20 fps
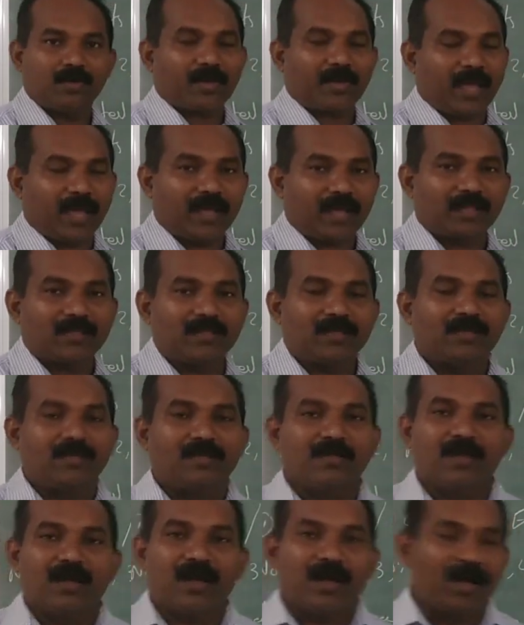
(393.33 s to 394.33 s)
Okay,
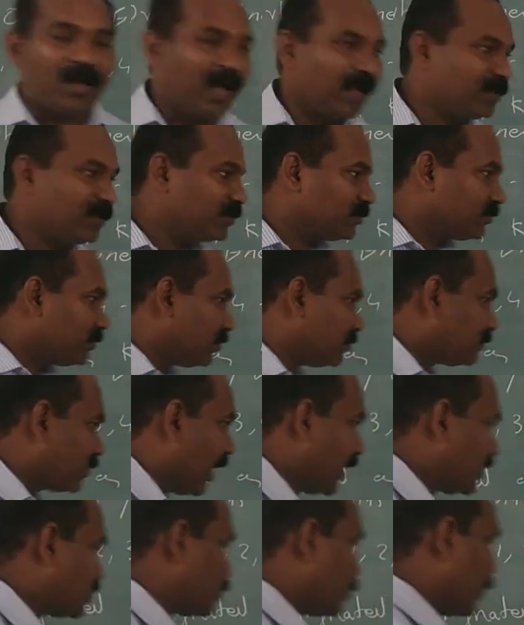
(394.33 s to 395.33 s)
and
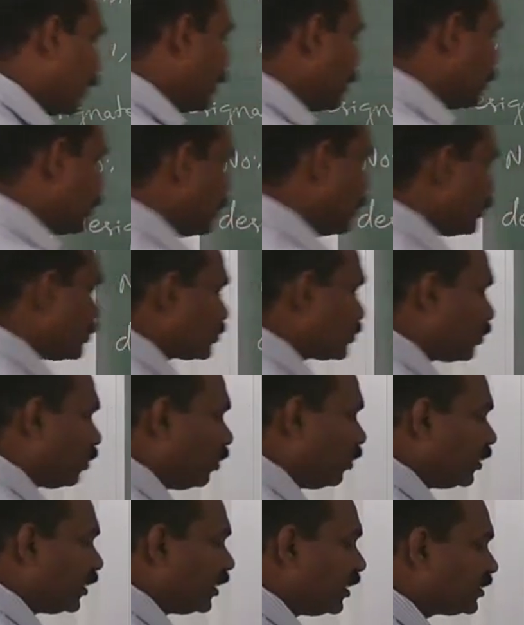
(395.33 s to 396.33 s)
that's why it is
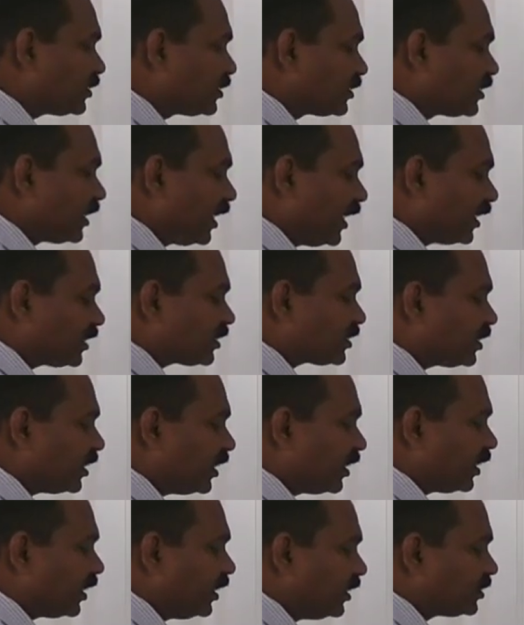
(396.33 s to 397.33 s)
called a
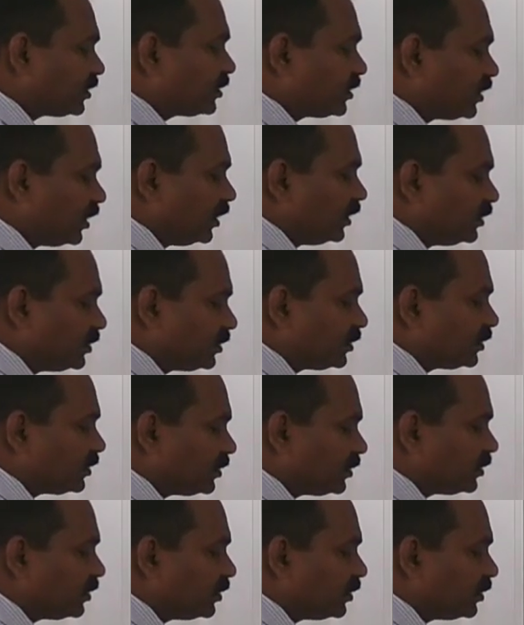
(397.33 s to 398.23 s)
stationary states.